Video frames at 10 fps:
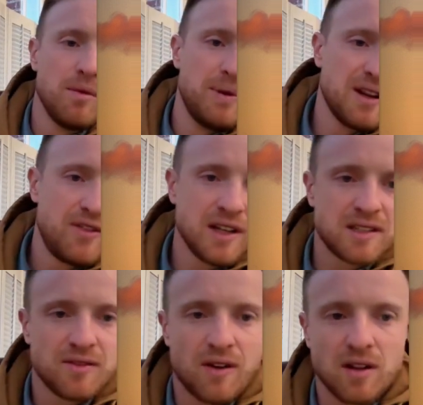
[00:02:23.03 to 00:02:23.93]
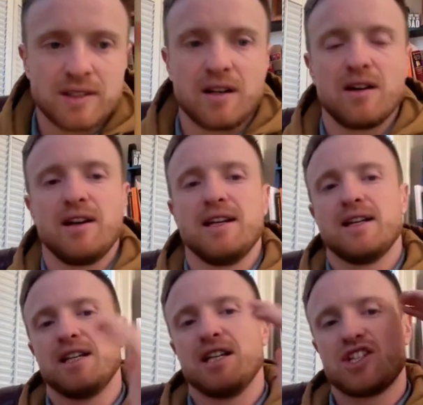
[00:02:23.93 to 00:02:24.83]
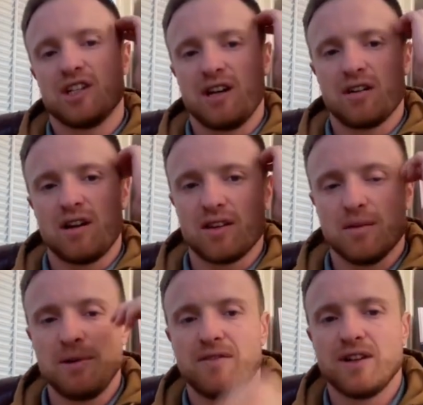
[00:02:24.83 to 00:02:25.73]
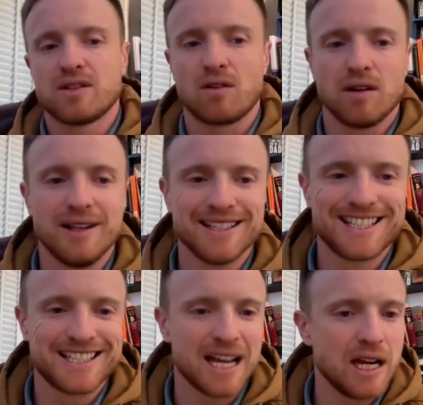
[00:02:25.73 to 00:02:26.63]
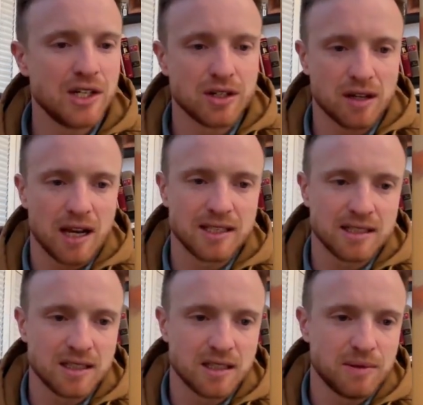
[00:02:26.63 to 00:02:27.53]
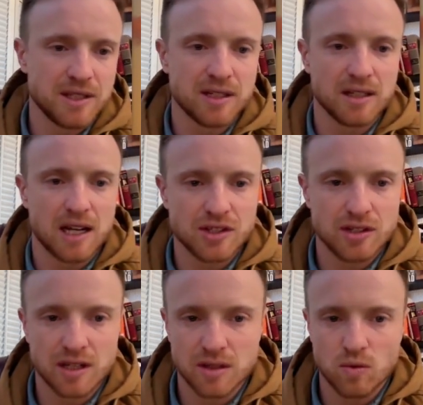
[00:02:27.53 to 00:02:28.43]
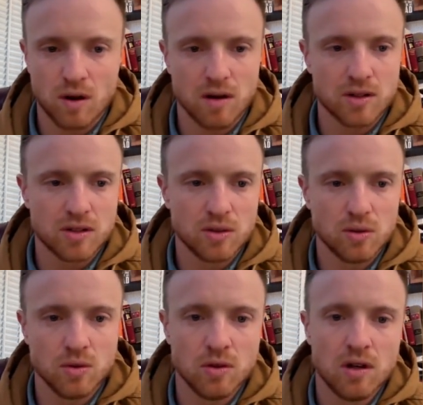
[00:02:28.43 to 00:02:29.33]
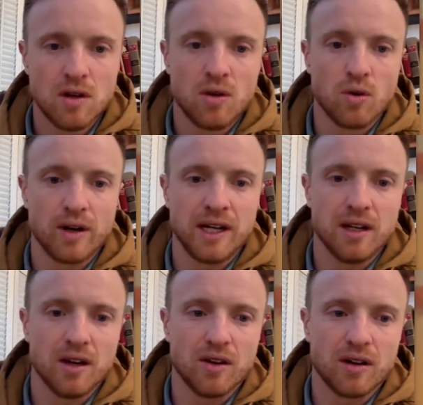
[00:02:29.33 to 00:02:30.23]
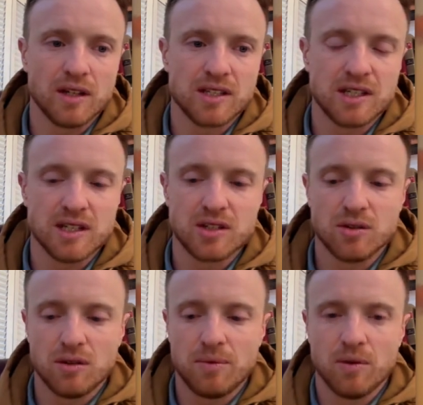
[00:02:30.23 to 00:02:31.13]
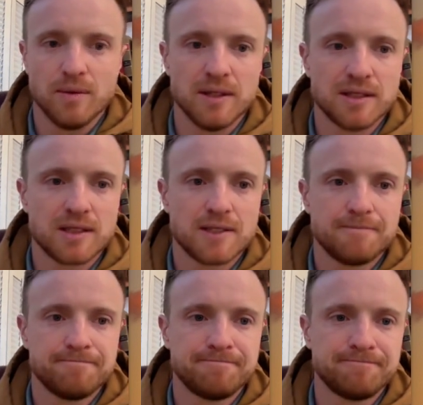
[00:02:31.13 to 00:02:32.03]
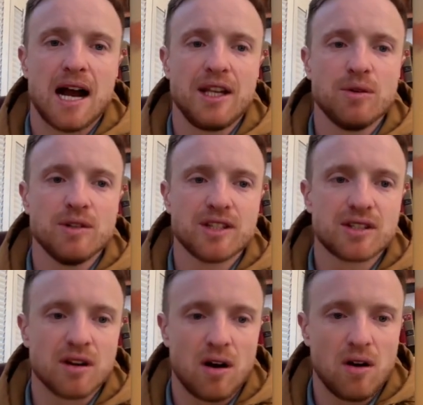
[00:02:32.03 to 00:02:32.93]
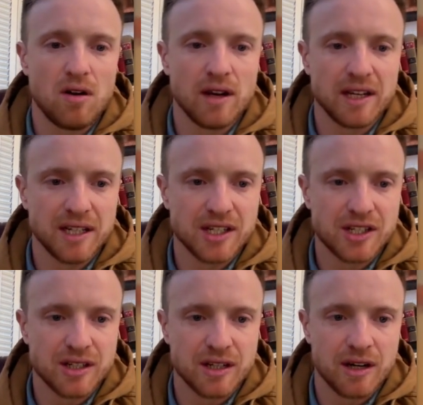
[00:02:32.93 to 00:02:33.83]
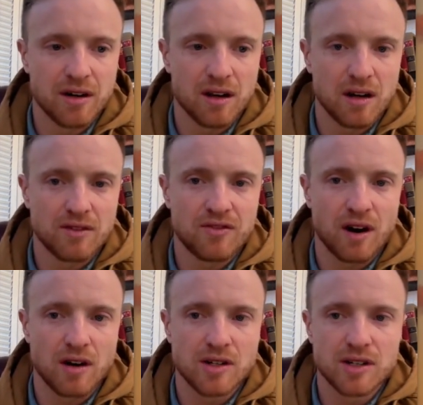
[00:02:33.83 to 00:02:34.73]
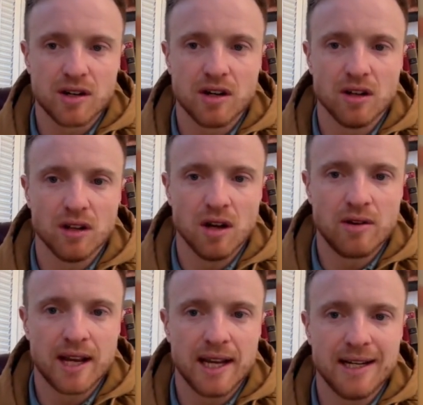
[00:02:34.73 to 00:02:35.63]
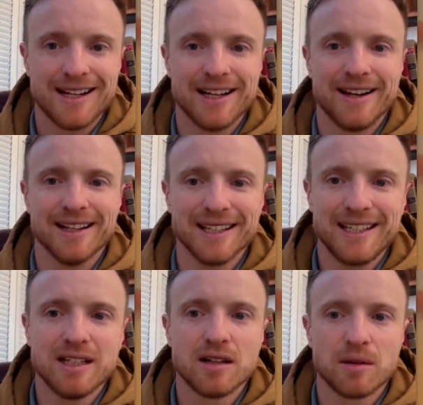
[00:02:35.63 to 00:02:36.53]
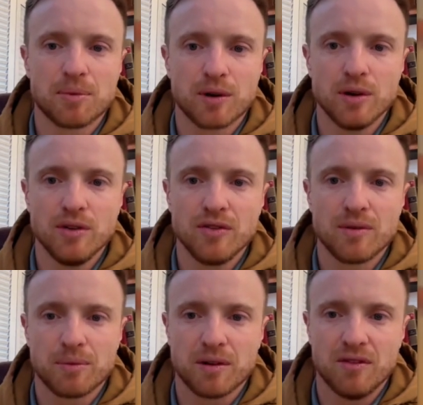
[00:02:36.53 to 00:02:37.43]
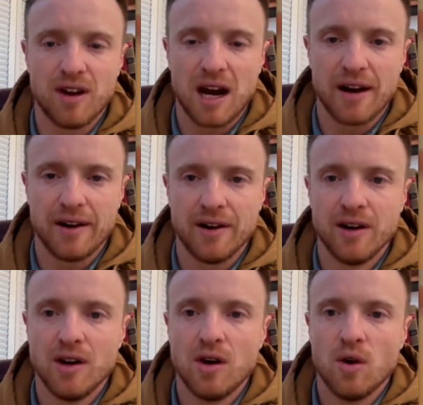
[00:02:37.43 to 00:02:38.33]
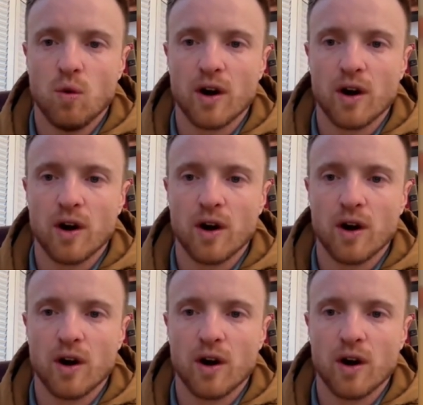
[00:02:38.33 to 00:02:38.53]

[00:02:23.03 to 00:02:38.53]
What are the benefits of voluntary ignition interlock? The benefits are it stays your license suspension, allows you to get to work, school, or any other essential appointments. How do you install ignition interlock? First, you're going to locate an ALEA approved provider.